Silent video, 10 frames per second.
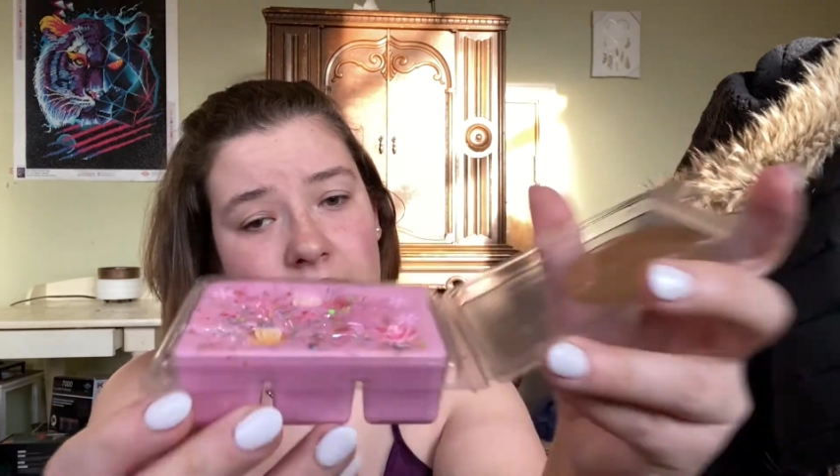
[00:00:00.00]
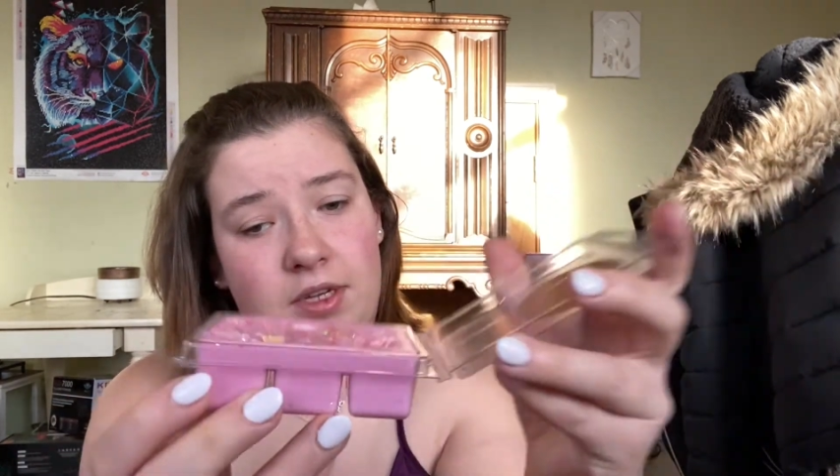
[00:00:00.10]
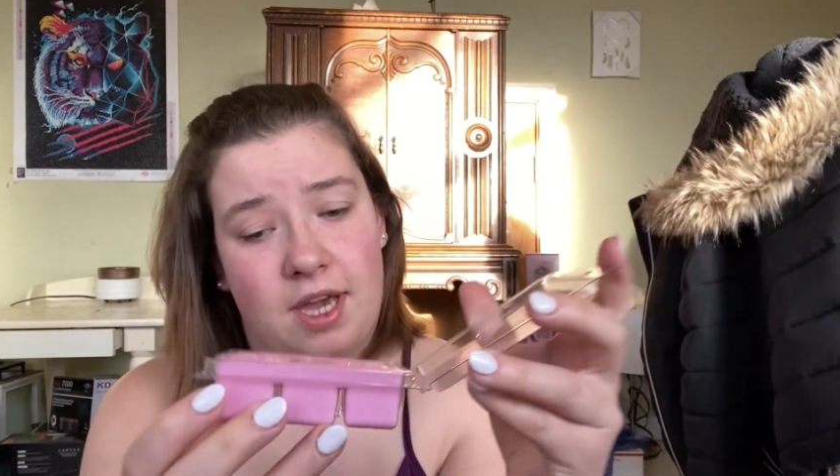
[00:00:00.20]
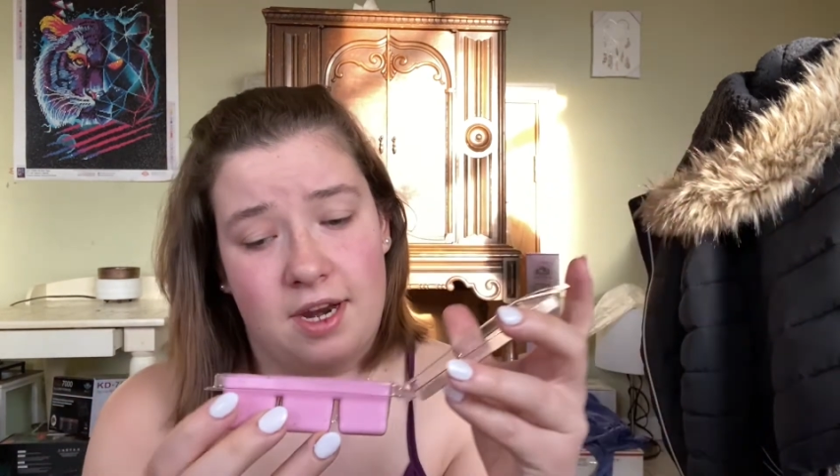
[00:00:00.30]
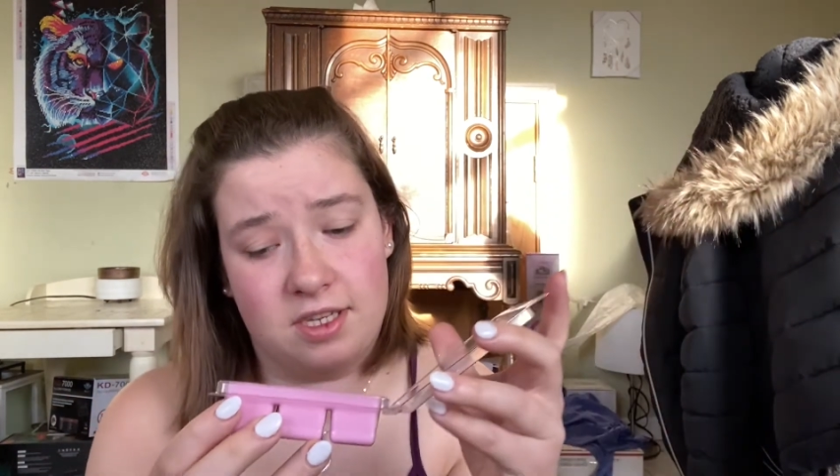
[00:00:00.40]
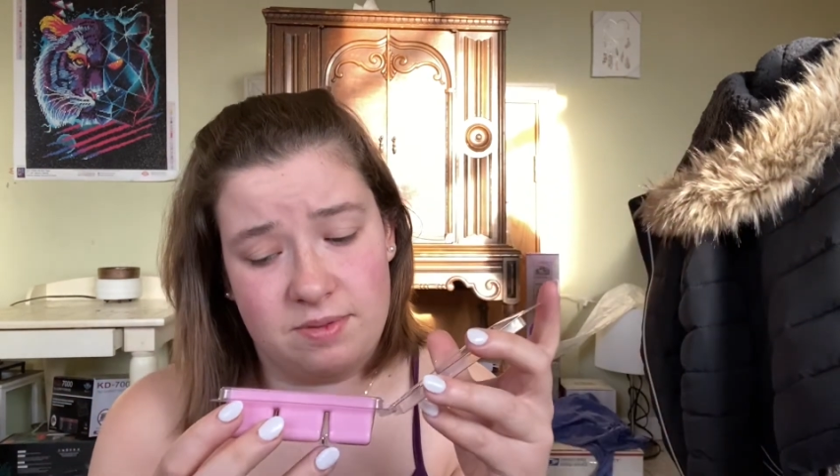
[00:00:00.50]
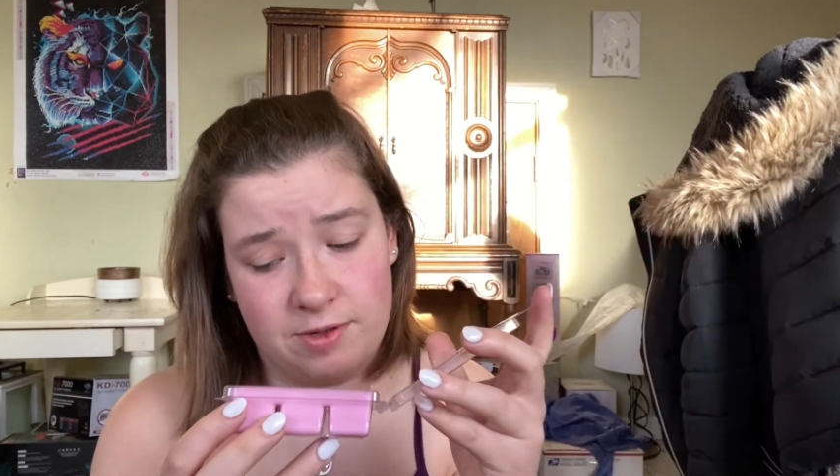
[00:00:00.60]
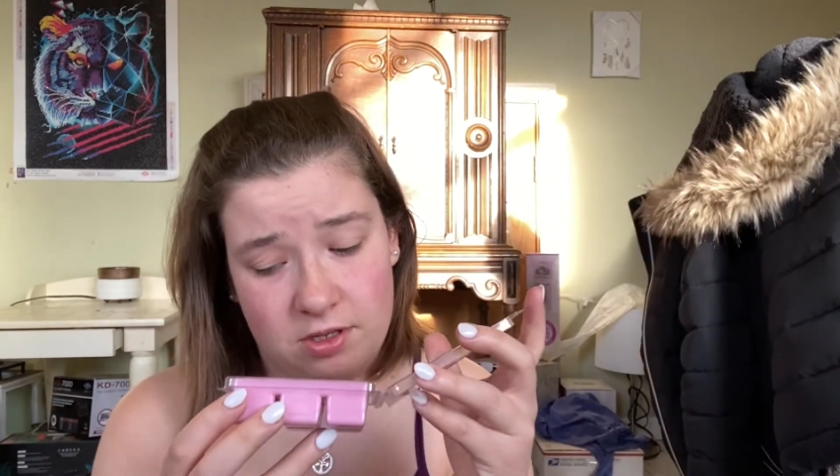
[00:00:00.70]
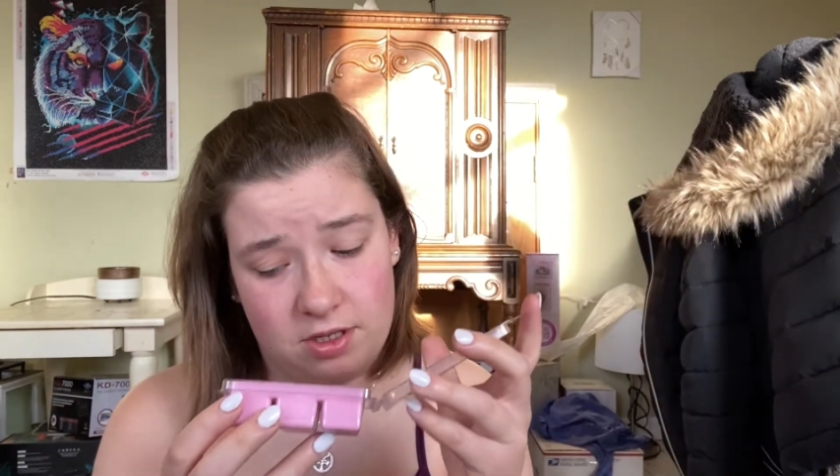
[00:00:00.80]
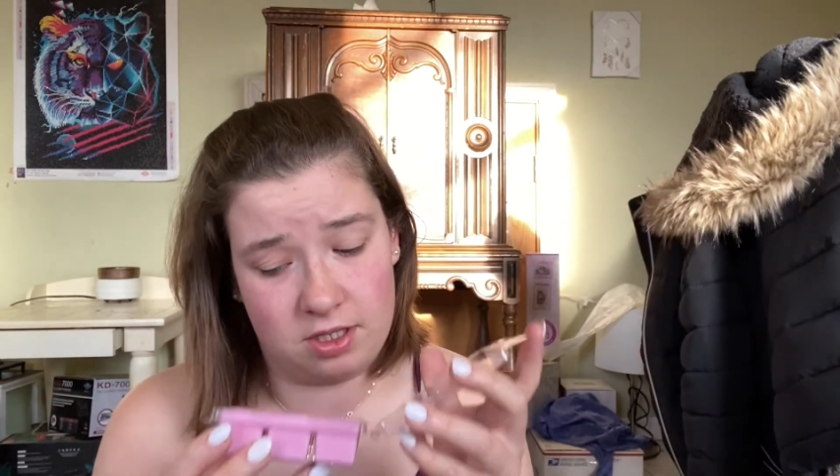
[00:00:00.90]
It kind of
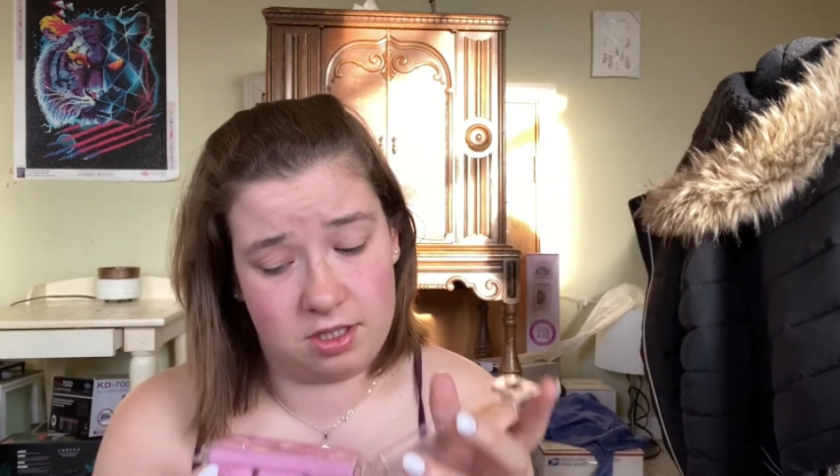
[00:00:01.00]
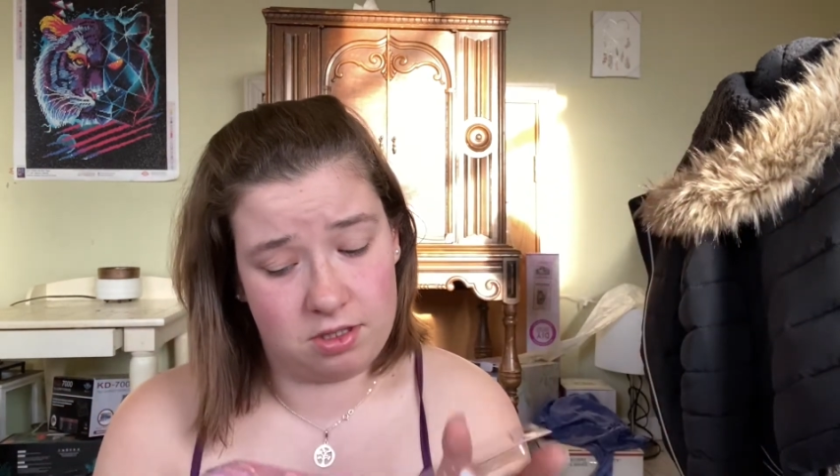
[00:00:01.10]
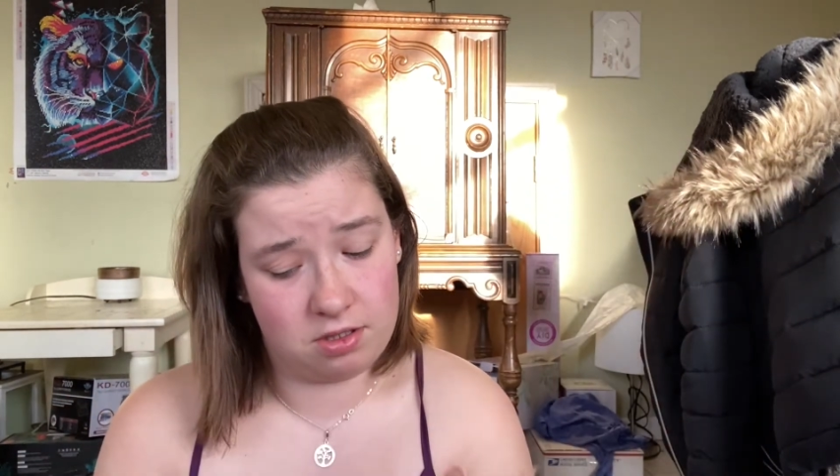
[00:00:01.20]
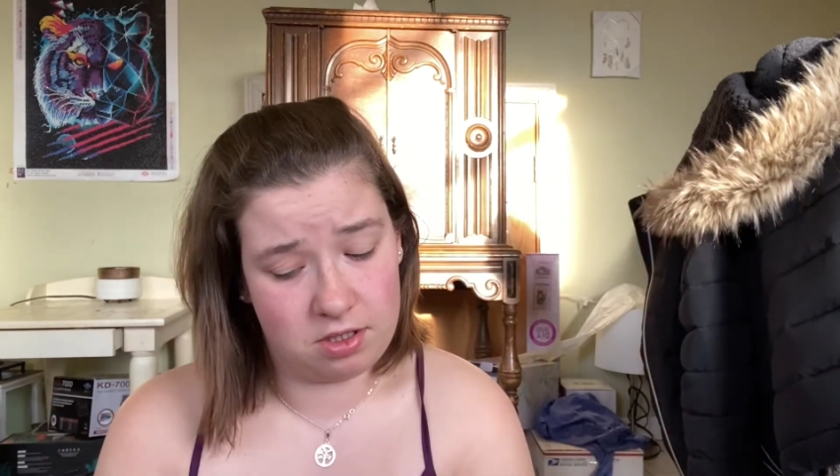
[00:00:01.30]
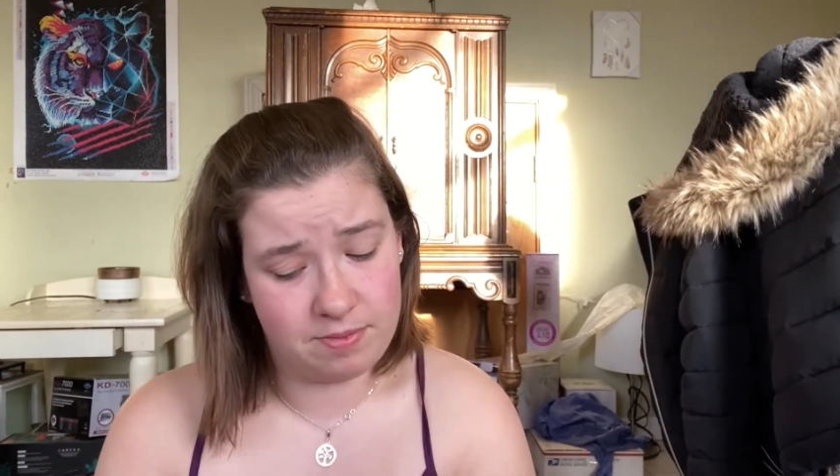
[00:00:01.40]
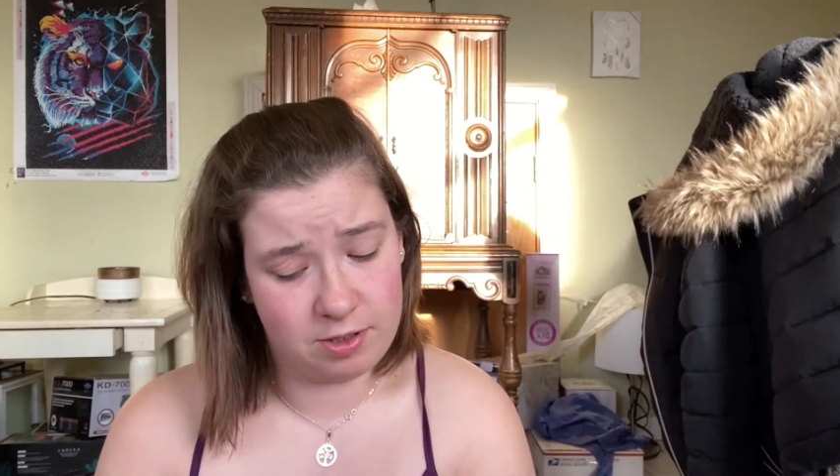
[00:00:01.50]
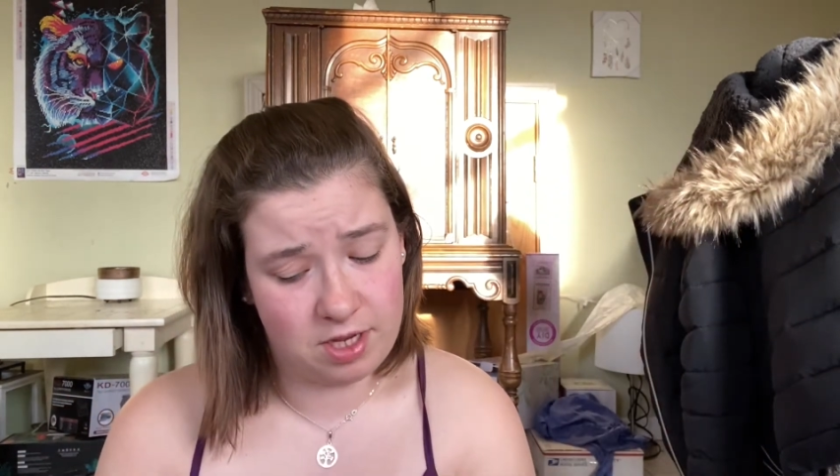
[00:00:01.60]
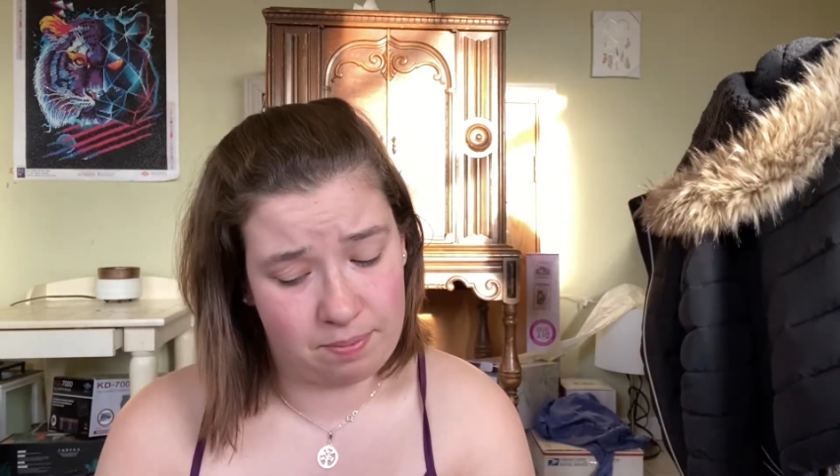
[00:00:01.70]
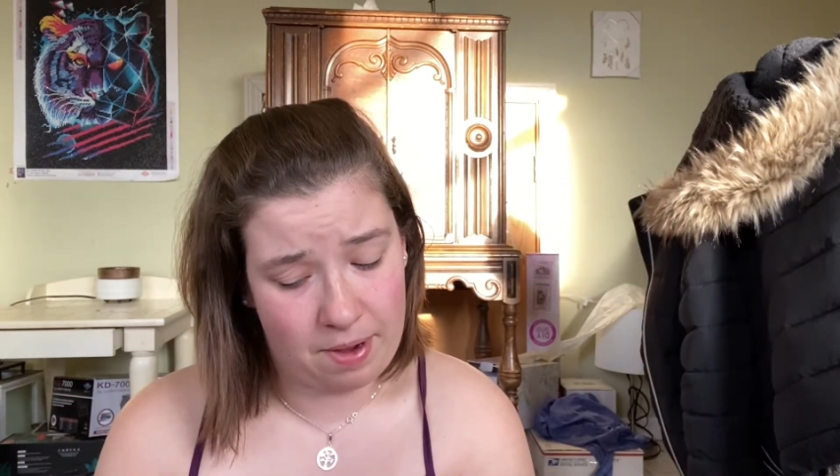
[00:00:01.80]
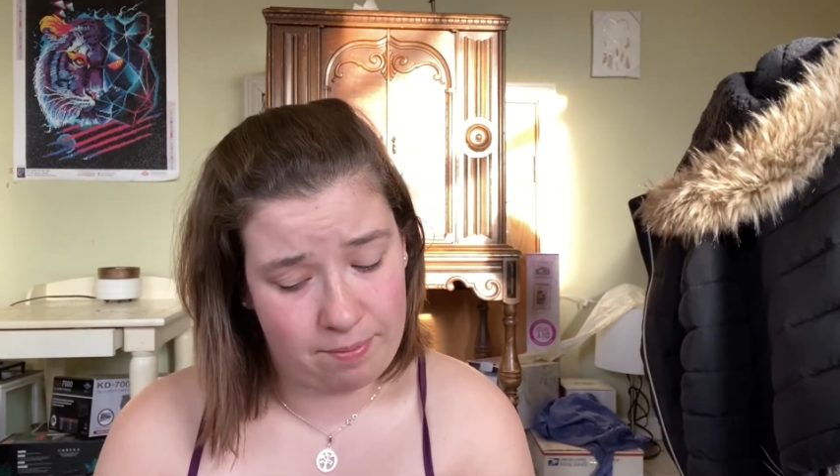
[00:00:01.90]
smell. It smells
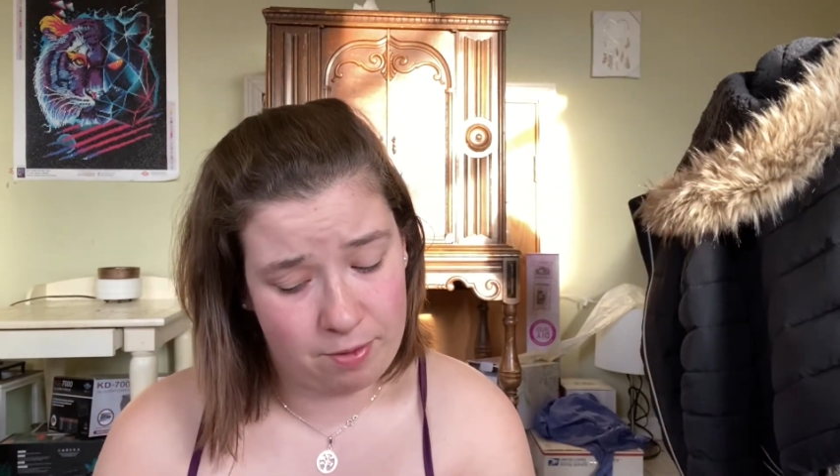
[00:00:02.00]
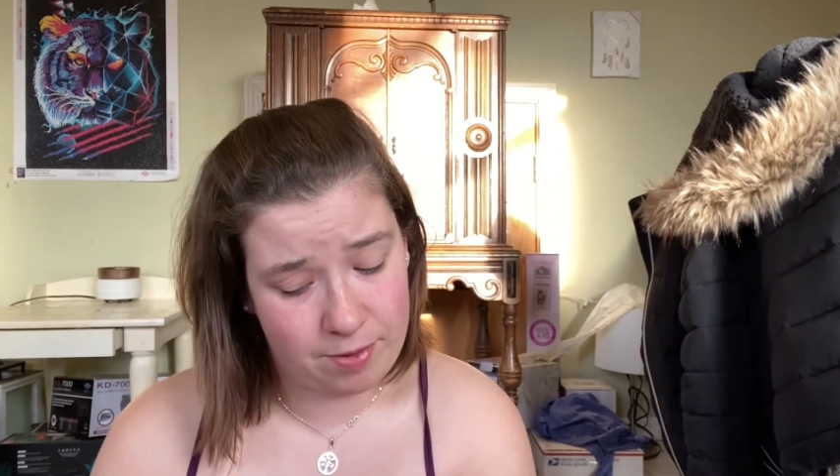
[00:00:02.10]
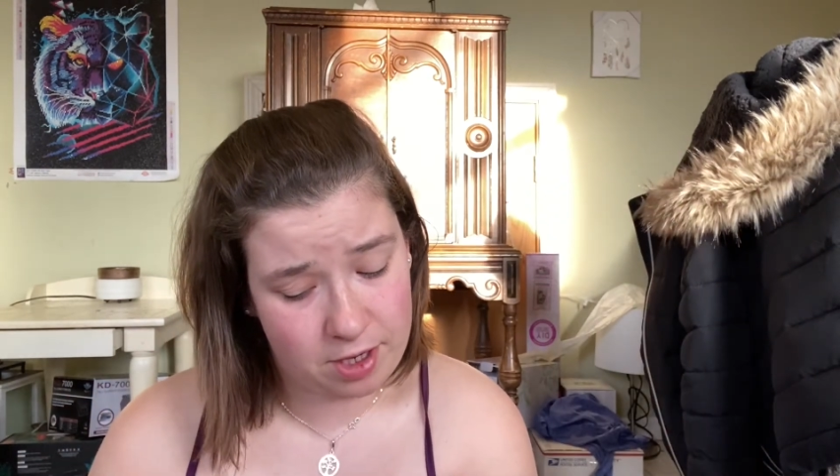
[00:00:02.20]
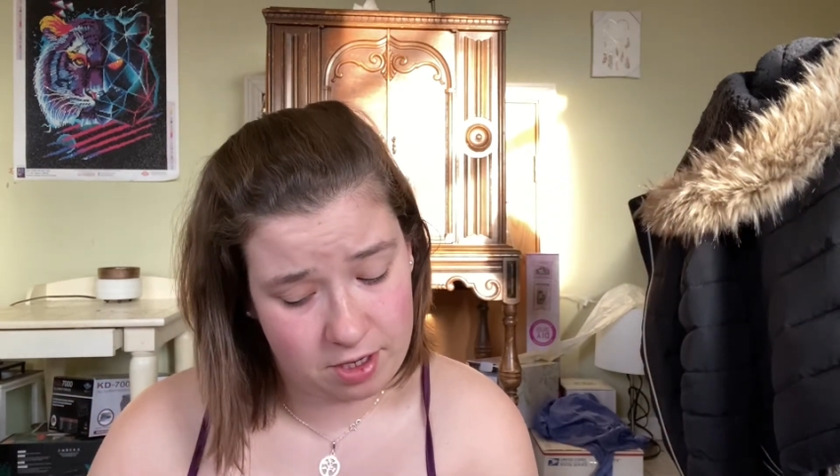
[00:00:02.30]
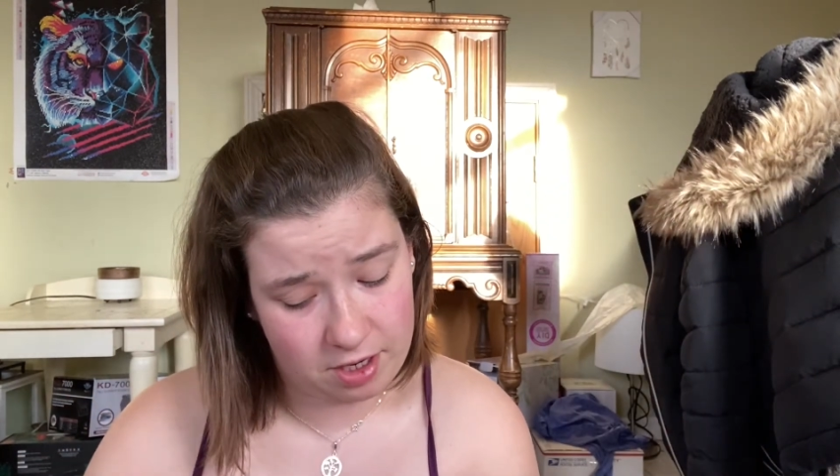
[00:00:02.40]
like peppermint,